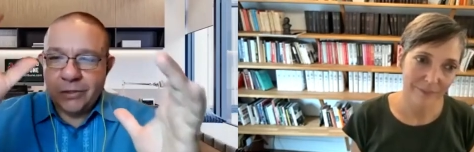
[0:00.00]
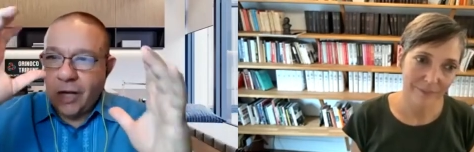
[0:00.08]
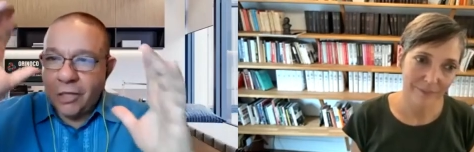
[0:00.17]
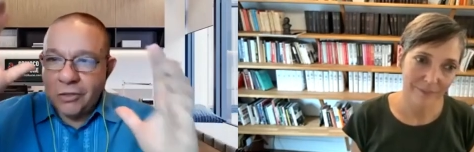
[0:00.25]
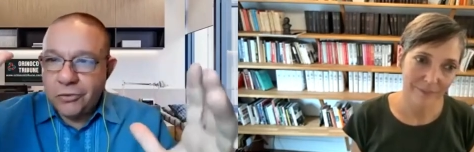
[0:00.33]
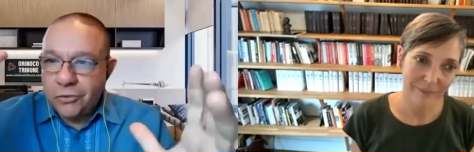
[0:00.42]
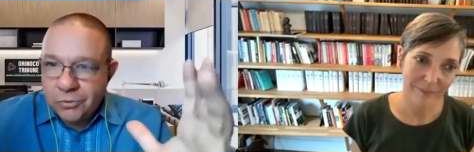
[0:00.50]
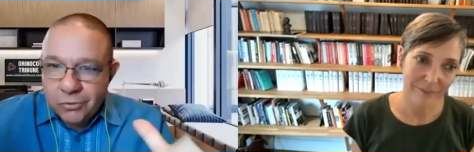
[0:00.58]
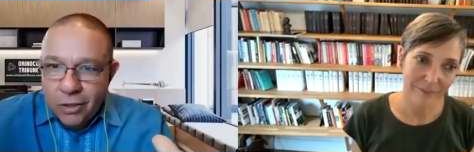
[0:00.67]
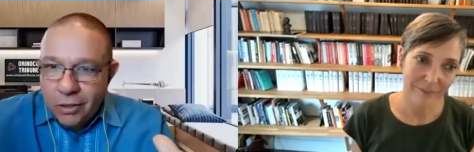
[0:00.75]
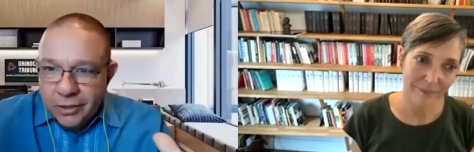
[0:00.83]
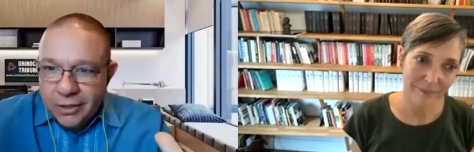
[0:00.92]

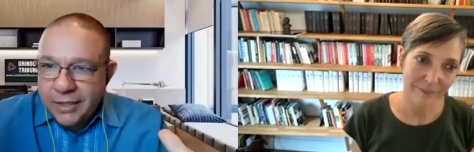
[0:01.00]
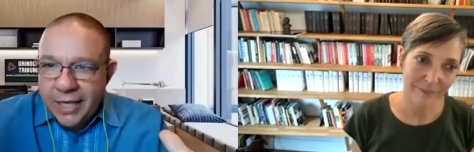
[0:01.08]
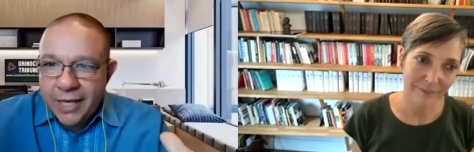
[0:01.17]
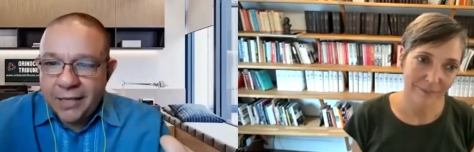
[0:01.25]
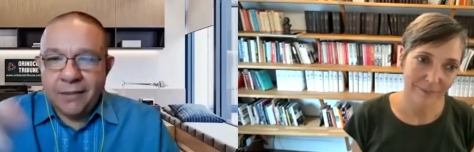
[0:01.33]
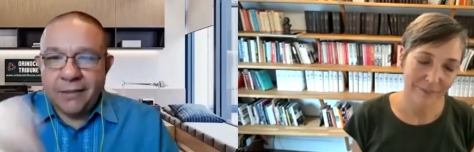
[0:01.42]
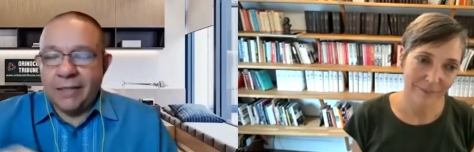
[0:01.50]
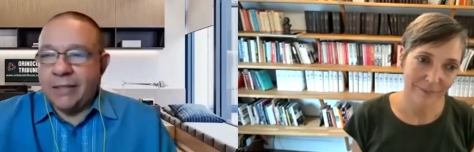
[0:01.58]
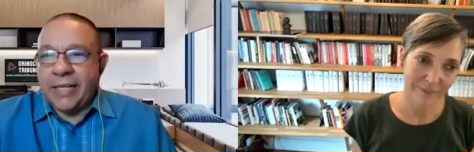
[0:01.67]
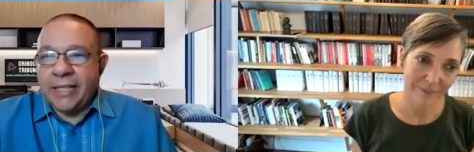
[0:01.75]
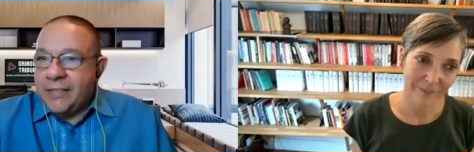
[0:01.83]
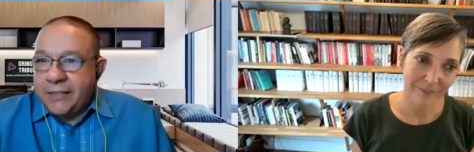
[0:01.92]
Speaker 1: construct that
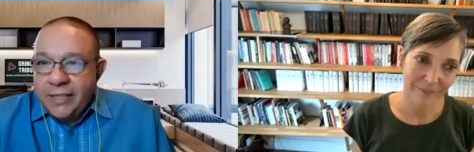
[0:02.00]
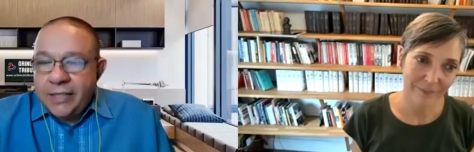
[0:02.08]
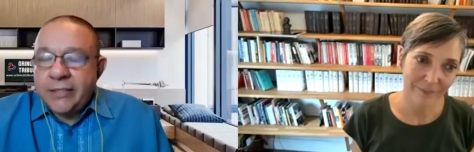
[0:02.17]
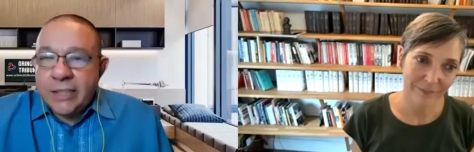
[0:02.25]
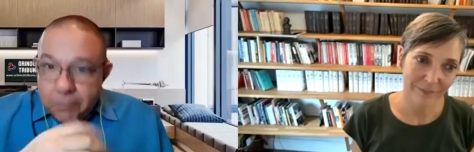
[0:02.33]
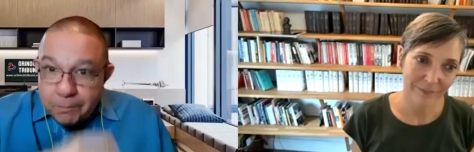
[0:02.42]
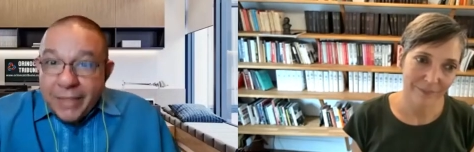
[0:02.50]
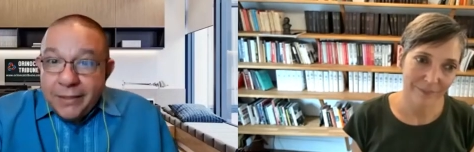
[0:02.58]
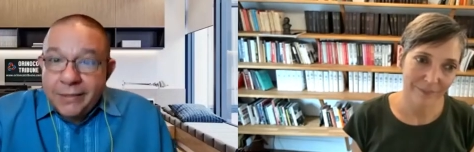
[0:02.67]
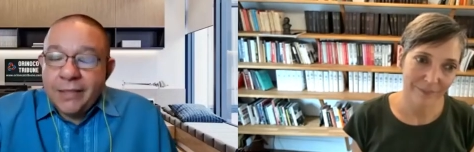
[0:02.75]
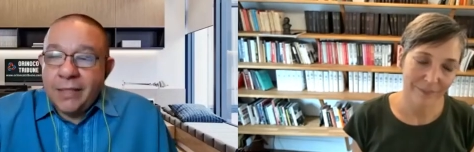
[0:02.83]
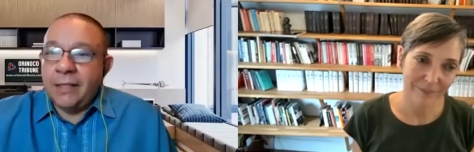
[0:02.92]
that is there
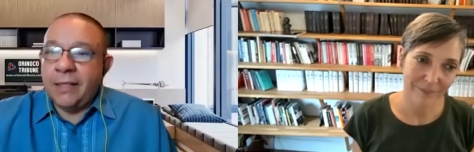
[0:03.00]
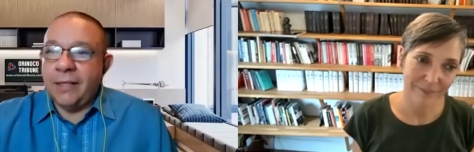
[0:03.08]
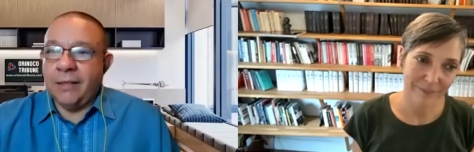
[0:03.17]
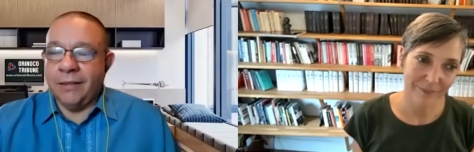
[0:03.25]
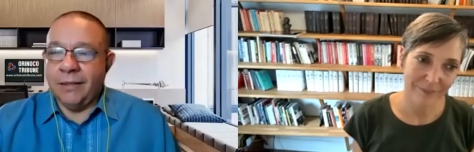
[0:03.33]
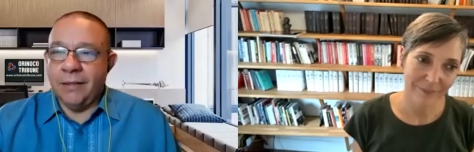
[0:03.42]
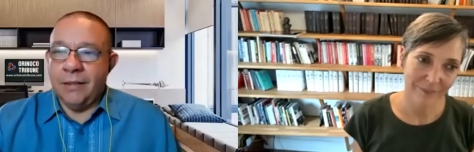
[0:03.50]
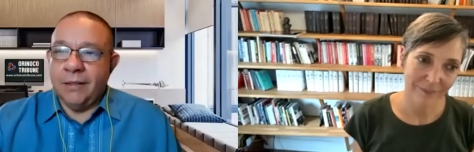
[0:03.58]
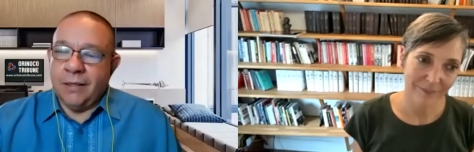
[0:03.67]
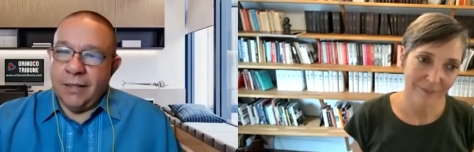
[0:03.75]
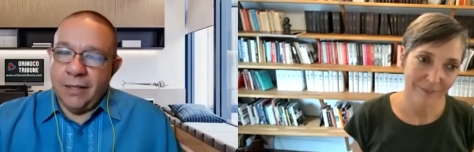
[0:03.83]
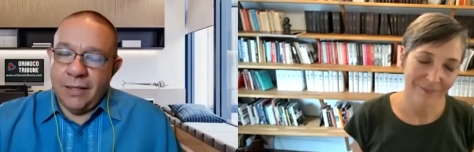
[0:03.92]
especially
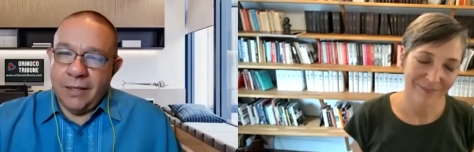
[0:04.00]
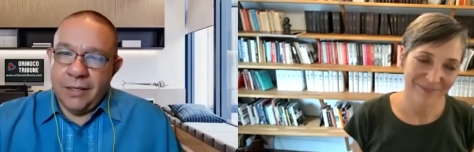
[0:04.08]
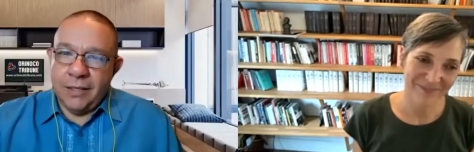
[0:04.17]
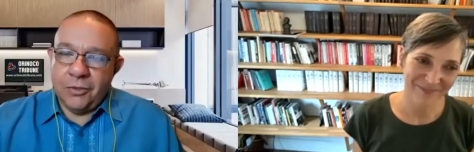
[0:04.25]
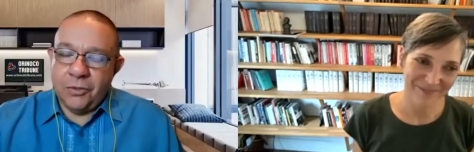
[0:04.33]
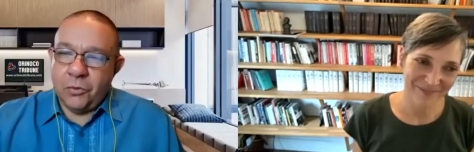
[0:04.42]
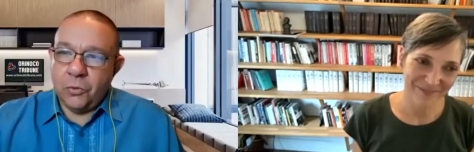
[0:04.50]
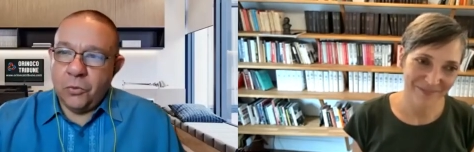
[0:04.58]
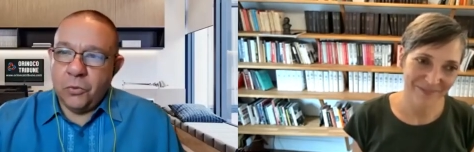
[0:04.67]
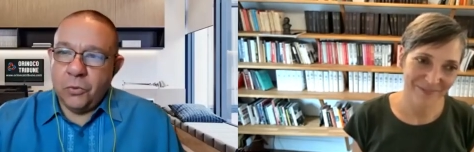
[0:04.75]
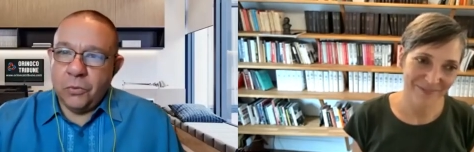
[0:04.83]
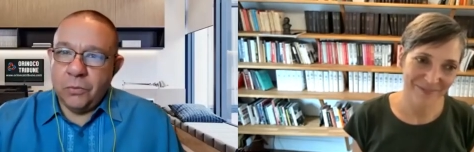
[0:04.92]
uh,
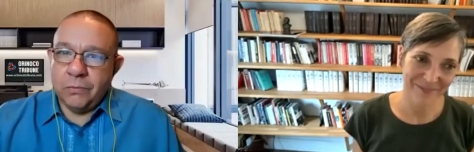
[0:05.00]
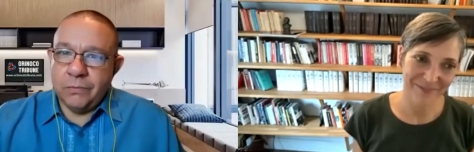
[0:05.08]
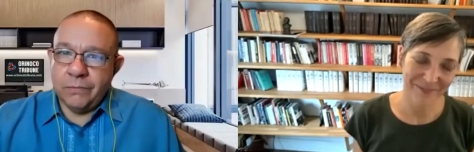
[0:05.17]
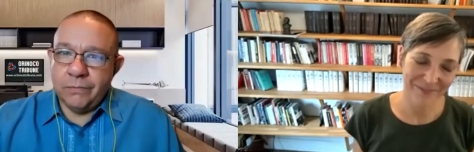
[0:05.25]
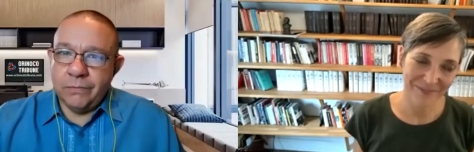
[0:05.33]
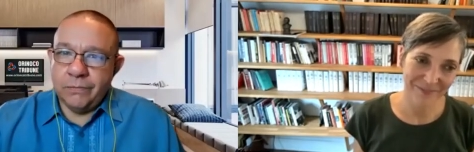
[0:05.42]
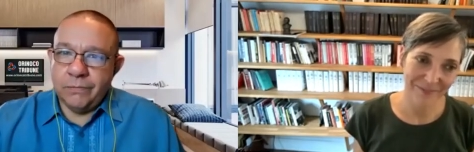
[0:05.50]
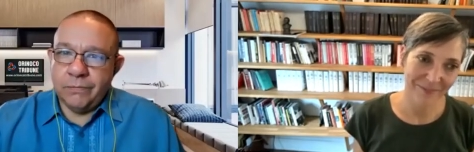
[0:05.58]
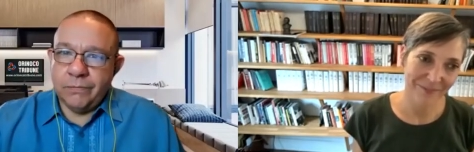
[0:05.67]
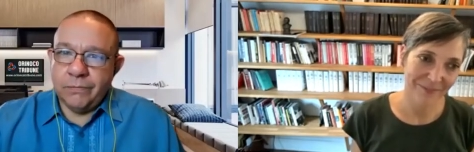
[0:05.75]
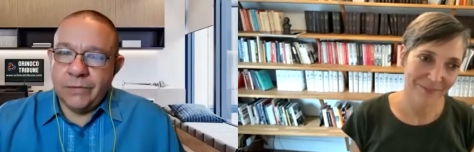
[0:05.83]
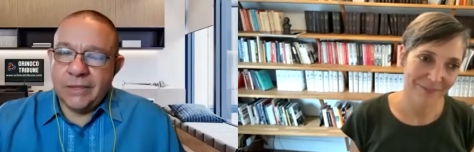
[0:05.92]
to
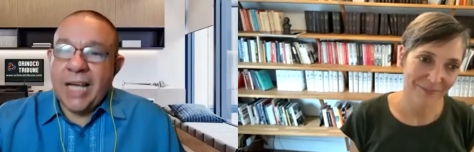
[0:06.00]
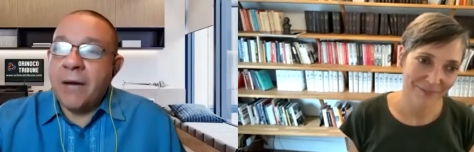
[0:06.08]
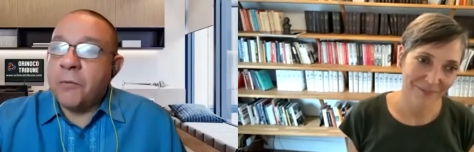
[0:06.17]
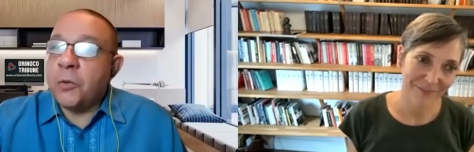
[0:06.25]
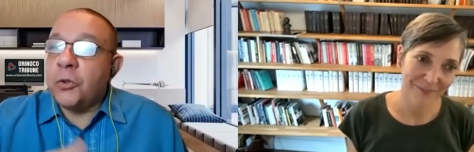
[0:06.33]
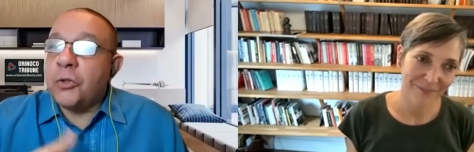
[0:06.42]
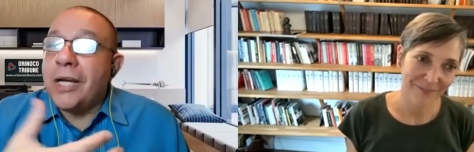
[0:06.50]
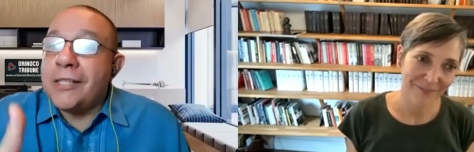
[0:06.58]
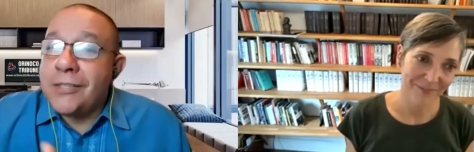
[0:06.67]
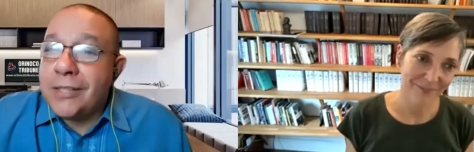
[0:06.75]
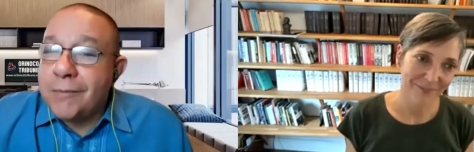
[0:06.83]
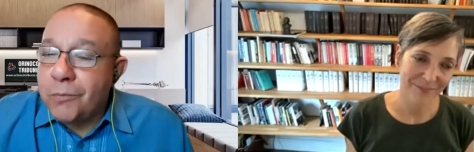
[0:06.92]
sabotage
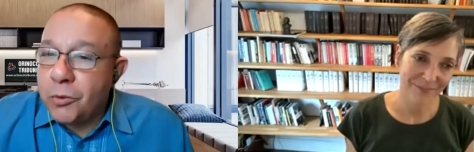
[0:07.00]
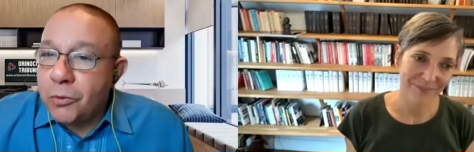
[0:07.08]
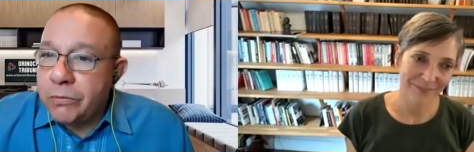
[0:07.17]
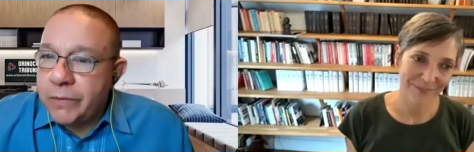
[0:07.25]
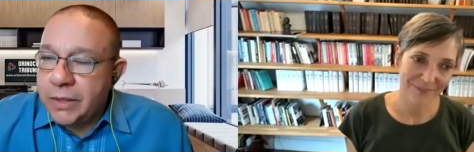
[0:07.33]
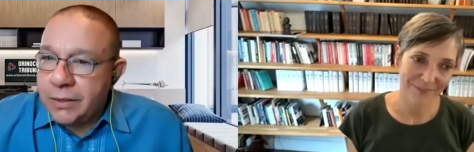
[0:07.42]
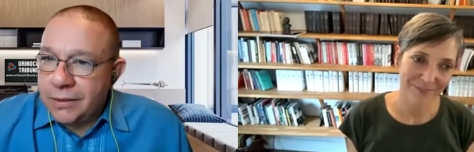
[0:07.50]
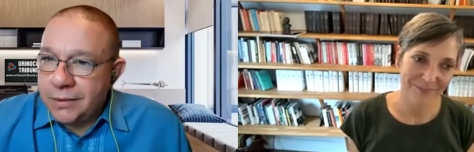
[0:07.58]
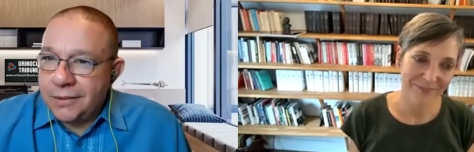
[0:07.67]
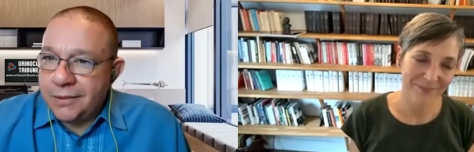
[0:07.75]
the movement?